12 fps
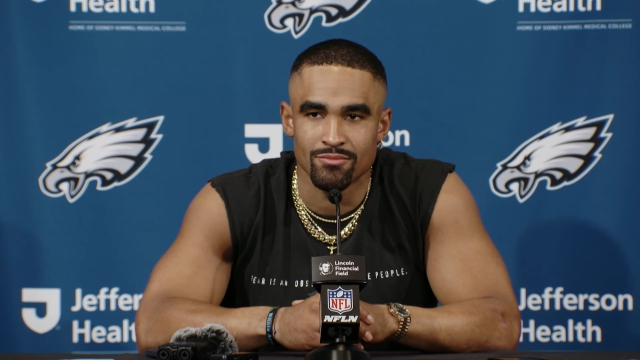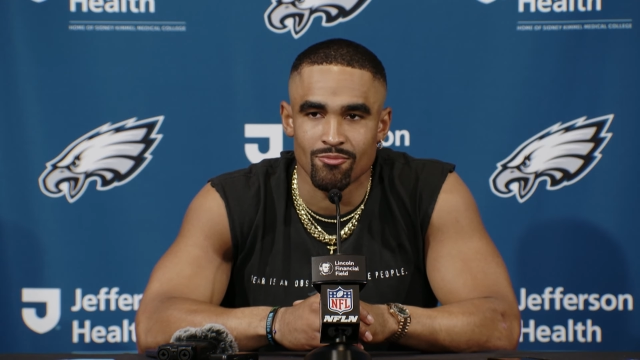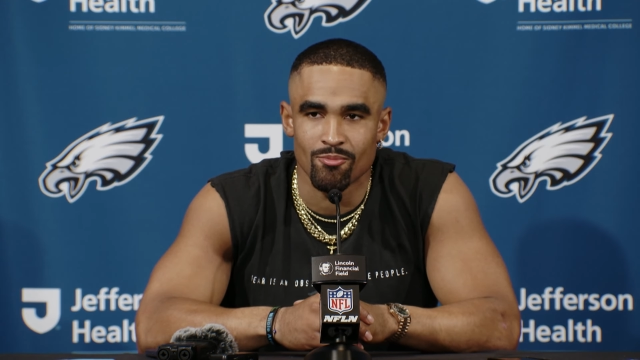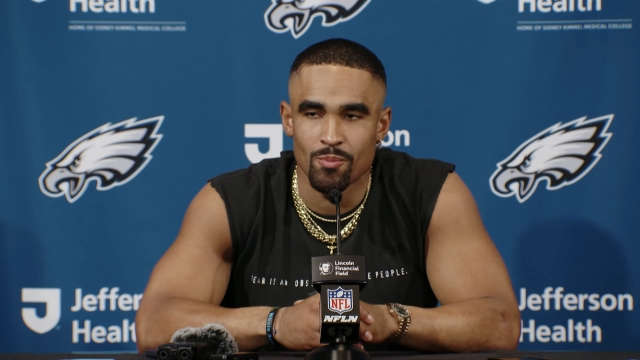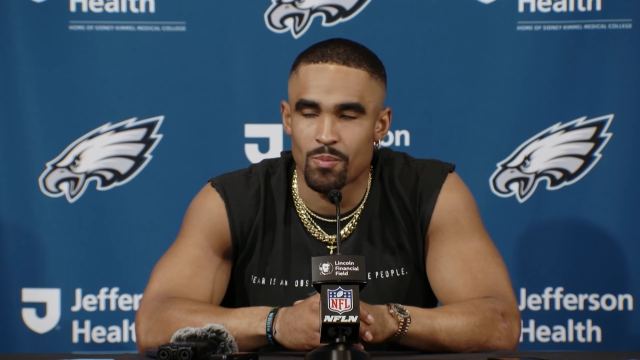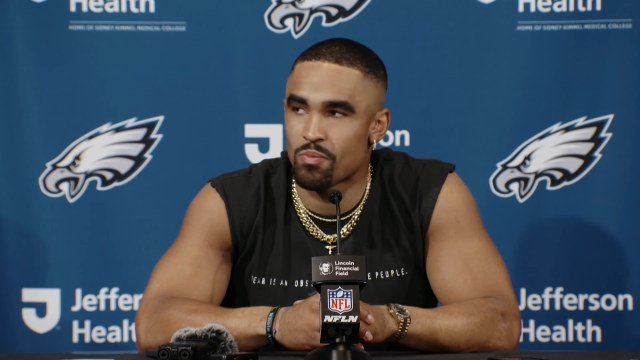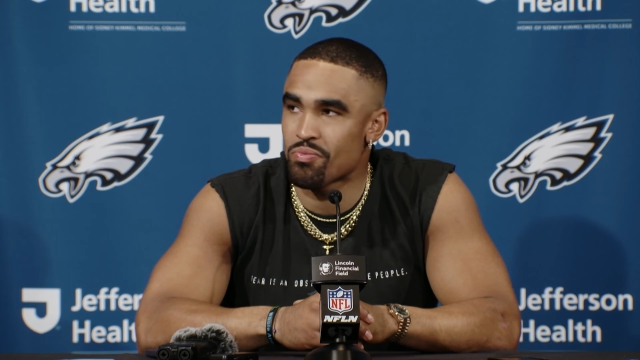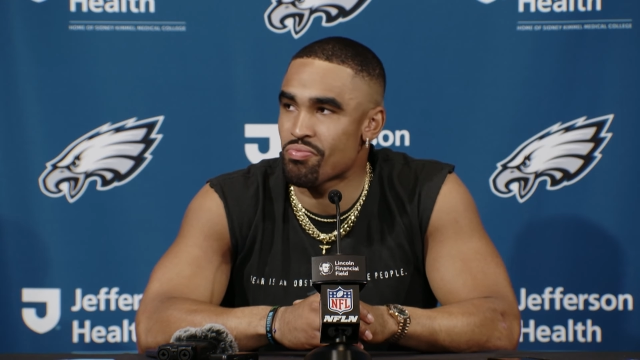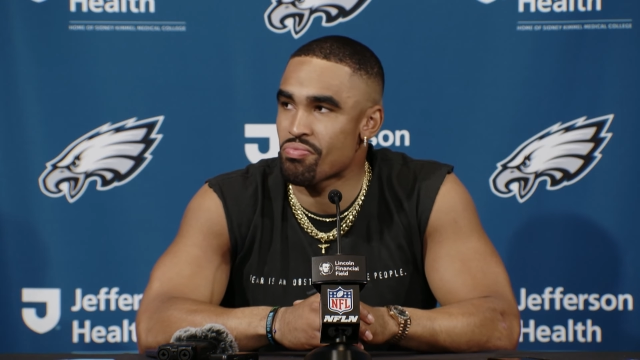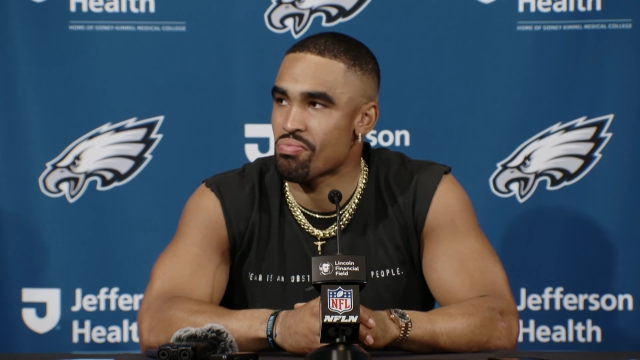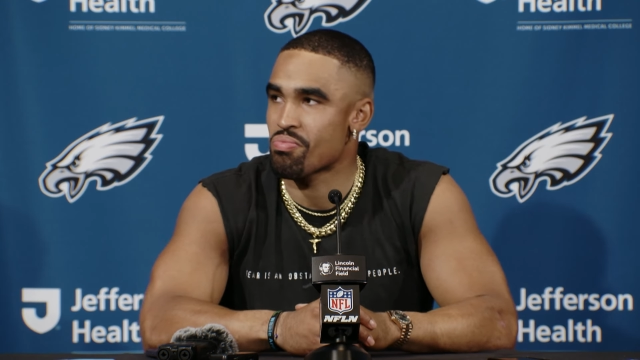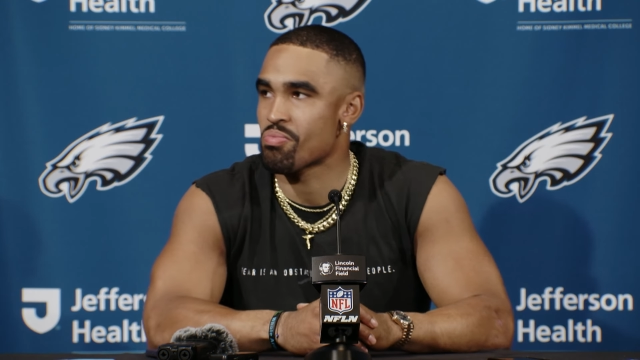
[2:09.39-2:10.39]
We've seen before
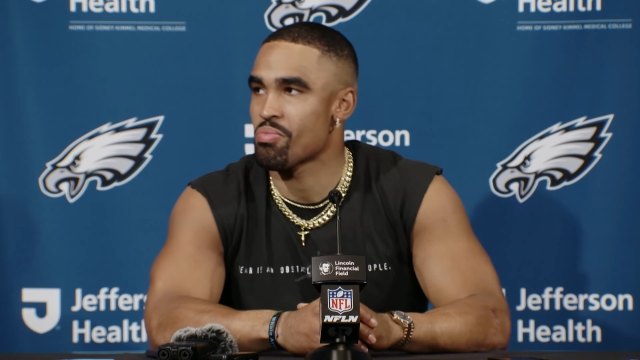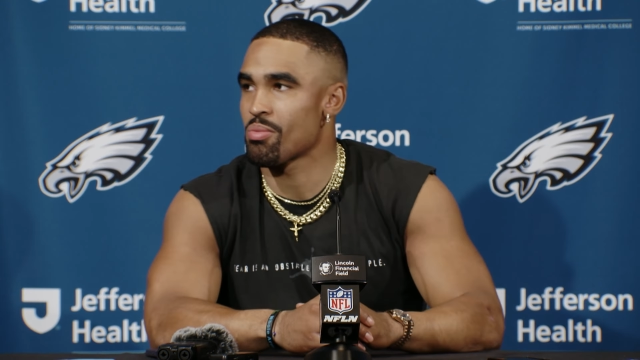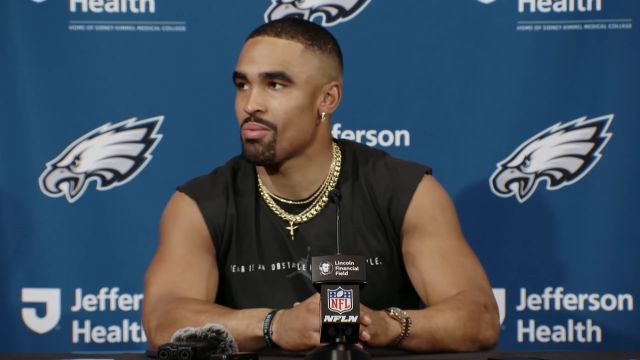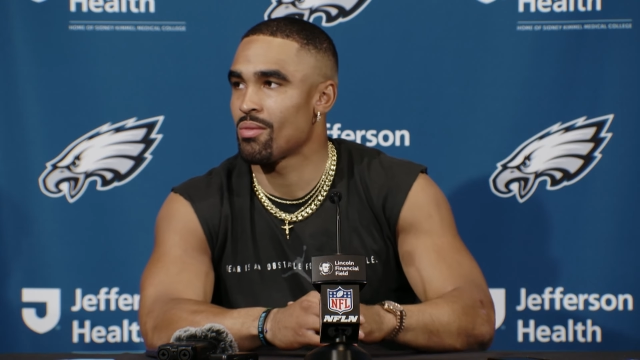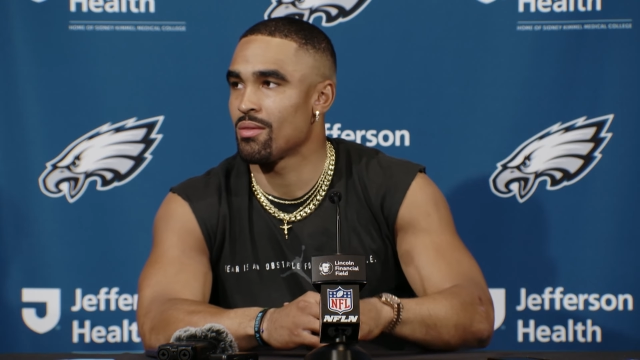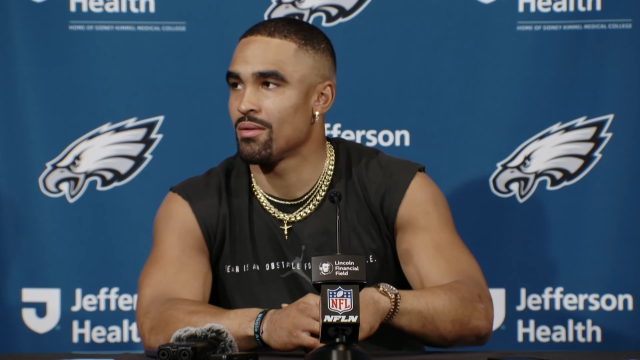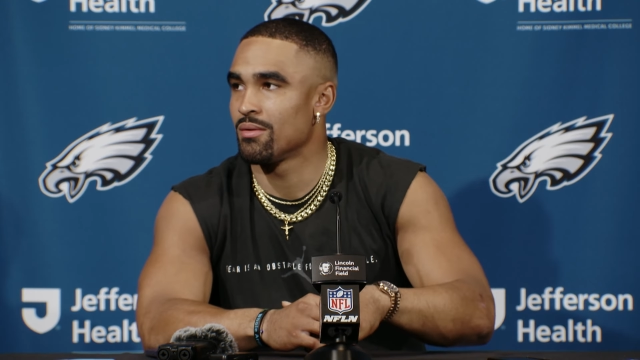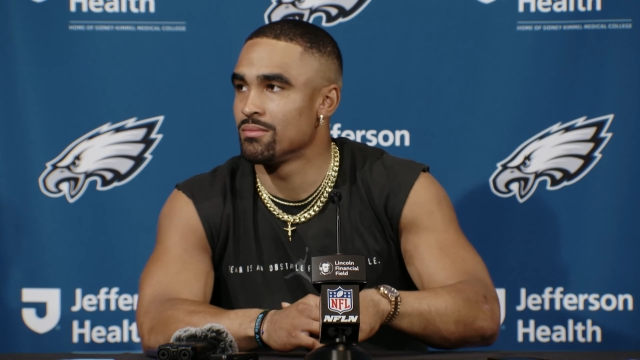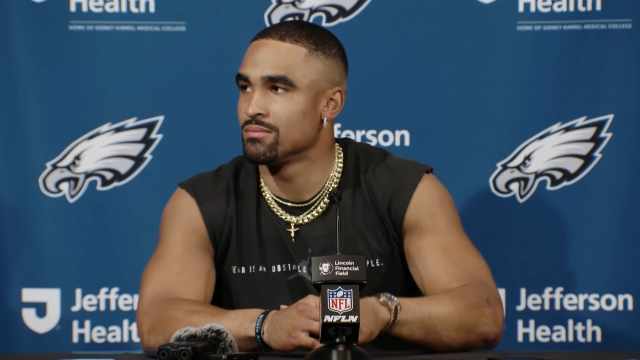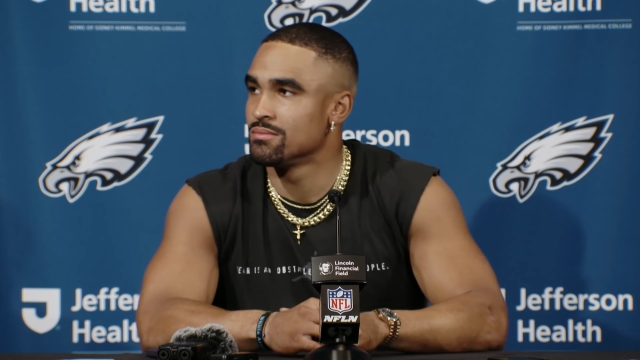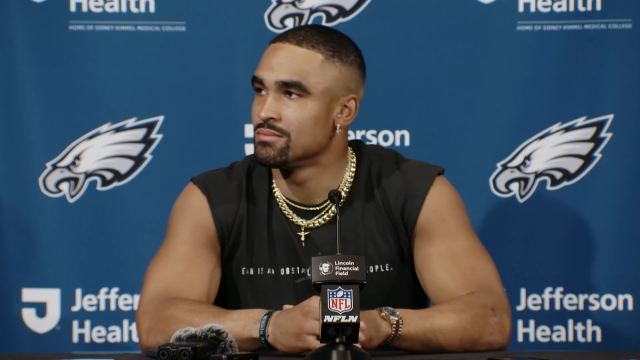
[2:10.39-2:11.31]
you, D J, had